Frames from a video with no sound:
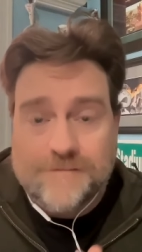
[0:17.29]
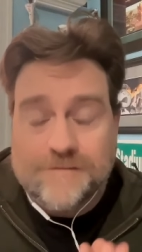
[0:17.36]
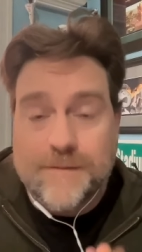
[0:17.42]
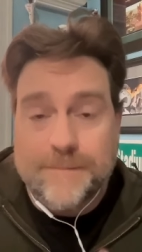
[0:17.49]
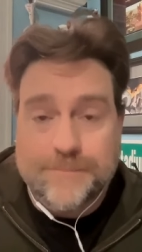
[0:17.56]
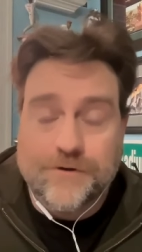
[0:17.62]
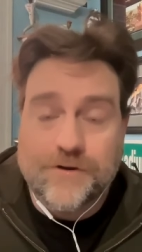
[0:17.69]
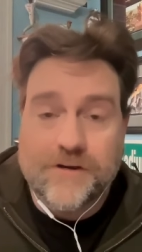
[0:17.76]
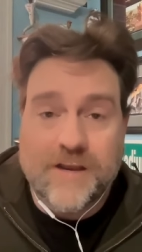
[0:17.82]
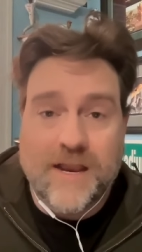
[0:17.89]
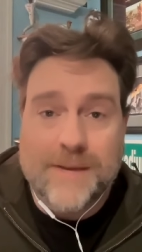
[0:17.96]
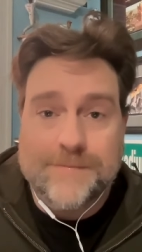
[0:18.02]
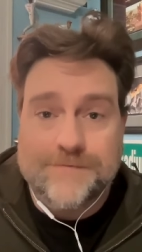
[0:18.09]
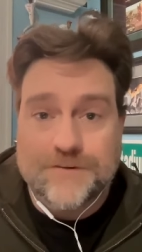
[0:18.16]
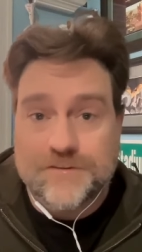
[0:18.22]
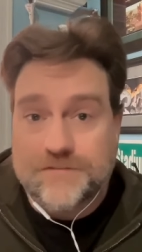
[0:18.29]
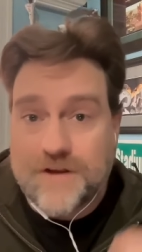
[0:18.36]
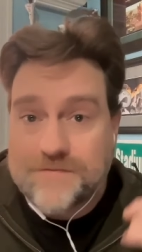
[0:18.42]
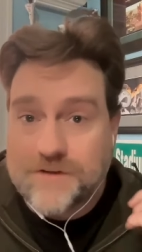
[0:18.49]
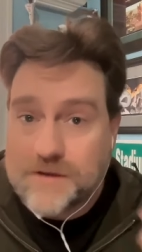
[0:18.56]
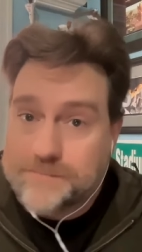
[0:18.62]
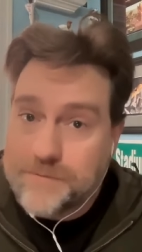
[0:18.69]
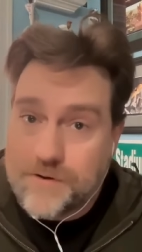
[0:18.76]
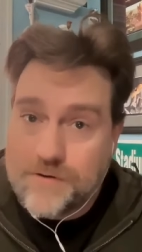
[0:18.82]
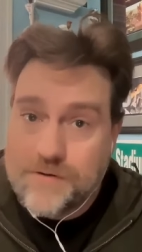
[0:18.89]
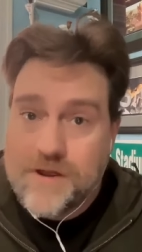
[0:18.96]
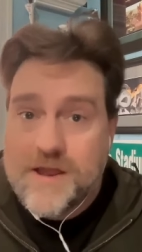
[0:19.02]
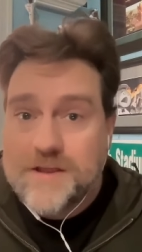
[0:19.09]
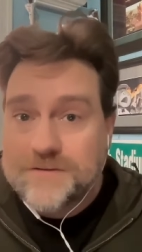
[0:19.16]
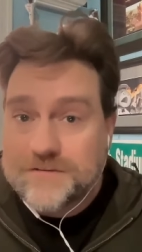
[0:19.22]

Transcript: from the pregame for Survivor Gabon,